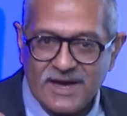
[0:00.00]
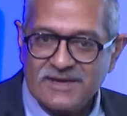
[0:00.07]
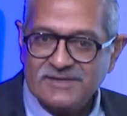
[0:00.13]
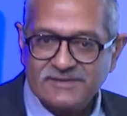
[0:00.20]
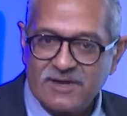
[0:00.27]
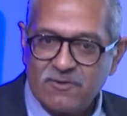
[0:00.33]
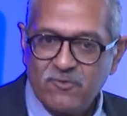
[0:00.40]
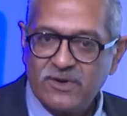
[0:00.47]

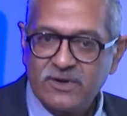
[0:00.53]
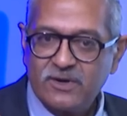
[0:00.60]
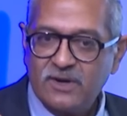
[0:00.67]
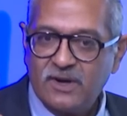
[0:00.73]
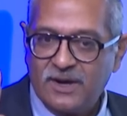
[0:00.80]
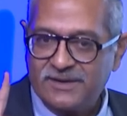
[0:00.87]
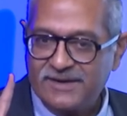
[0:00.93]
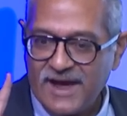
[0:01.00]
has never
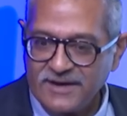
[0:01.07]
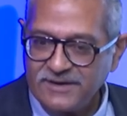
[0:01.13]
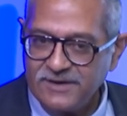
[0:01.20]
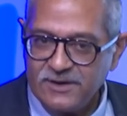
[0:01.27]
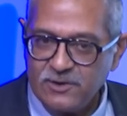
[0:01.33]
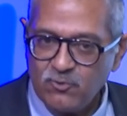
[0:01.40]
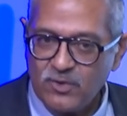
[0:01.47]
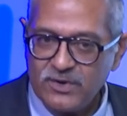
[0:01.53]
attacked
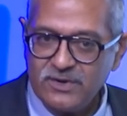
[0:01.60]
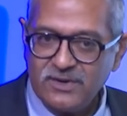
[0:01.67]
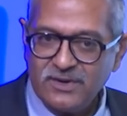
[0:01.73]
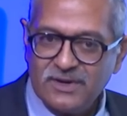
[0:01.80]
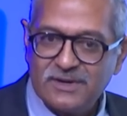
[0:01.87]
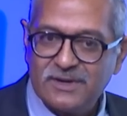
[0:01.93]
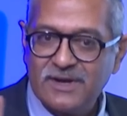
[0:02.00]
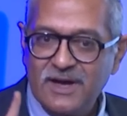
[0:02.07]
anyone.
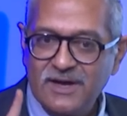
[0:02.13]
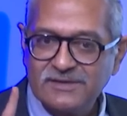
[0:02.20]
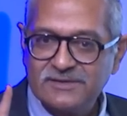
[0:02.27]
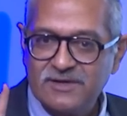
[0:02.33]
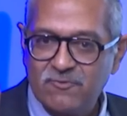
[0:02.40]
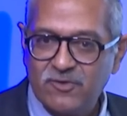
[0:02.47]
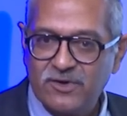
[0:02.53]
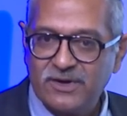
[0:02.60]
India has
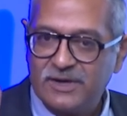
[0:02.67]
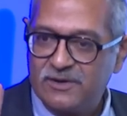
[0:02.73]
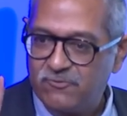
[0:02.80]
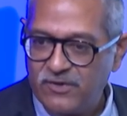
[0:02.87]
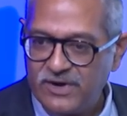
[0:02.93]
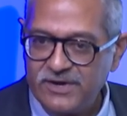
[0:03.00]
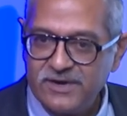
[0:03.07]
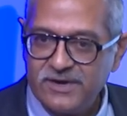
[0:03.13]
never
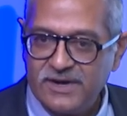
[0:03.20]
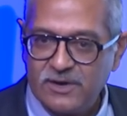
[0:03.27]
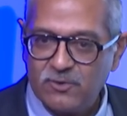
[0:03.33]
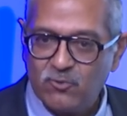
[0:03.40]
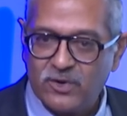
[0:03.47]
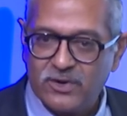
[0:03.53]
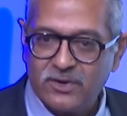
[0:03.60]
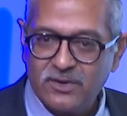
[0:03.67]
invaded
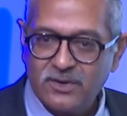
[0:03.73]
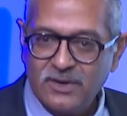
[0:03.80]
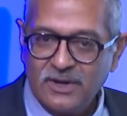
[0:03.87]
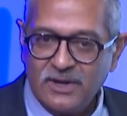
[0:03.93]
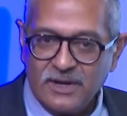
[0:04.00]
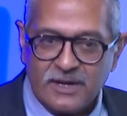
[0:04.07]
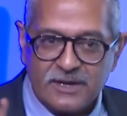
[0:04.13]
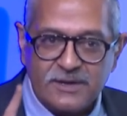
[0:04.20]
anyone.
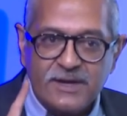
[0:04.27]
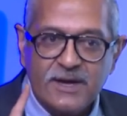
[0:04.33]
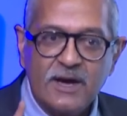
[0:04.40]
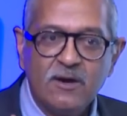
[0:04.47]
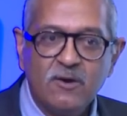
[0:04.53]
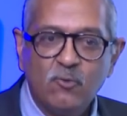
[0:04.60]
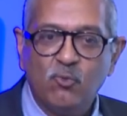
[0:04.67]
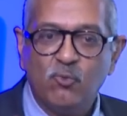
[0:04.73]

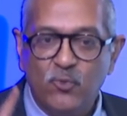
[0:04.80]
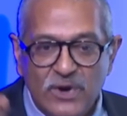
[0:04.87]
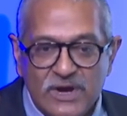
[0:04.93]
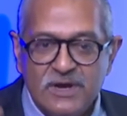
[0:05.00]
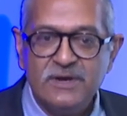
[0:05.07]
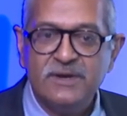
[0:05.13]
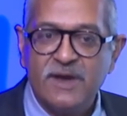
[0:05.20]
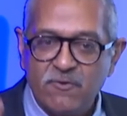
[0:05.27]
India will
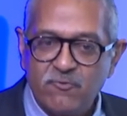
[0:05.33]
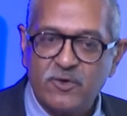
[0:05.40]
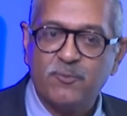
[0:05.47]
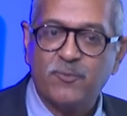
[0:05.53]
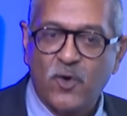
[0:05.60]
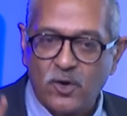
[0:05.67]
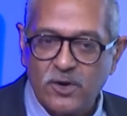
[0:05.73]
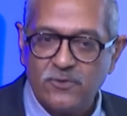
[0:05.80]
never
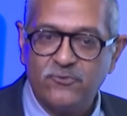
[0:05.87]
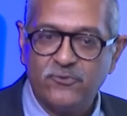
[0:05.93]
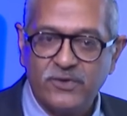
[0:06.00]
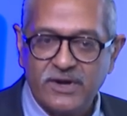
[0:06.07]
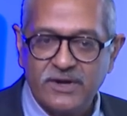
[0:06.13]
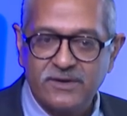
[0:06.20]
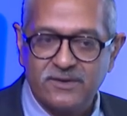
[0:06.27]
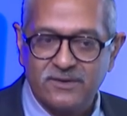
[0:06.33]

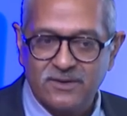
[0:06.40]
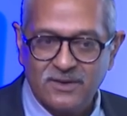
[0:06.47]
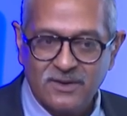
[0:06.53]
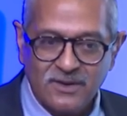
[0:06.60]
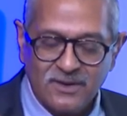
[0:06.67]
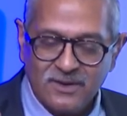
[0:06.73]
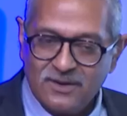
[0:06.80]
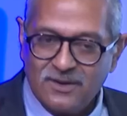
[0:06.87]
proliferate
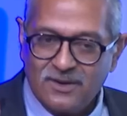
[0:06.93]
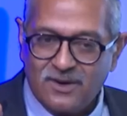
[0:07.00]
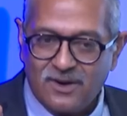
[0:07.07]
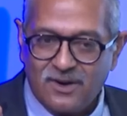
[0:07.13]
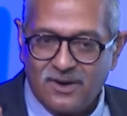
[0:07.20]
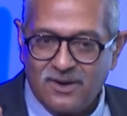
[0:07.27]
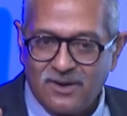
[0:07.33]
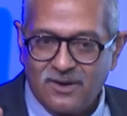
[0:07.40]

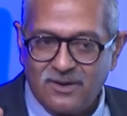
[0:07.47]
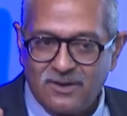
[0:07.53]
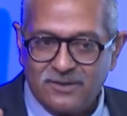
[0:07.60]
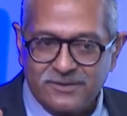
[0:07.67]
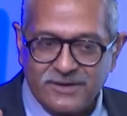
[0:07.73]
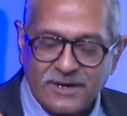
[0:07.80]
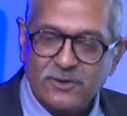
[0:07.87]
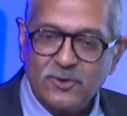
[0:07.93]
uh,
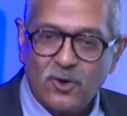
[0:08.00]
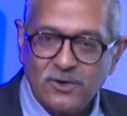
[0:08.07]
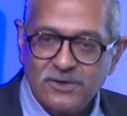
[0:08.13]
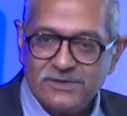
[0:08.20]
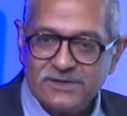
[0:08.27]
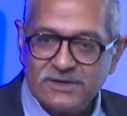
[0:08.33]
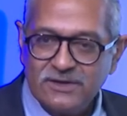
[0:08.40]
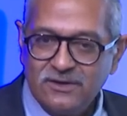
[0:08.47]

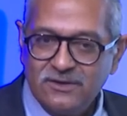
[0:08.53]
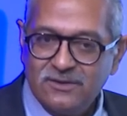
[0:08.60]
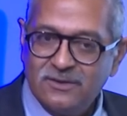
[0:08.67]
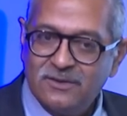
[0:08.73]
technology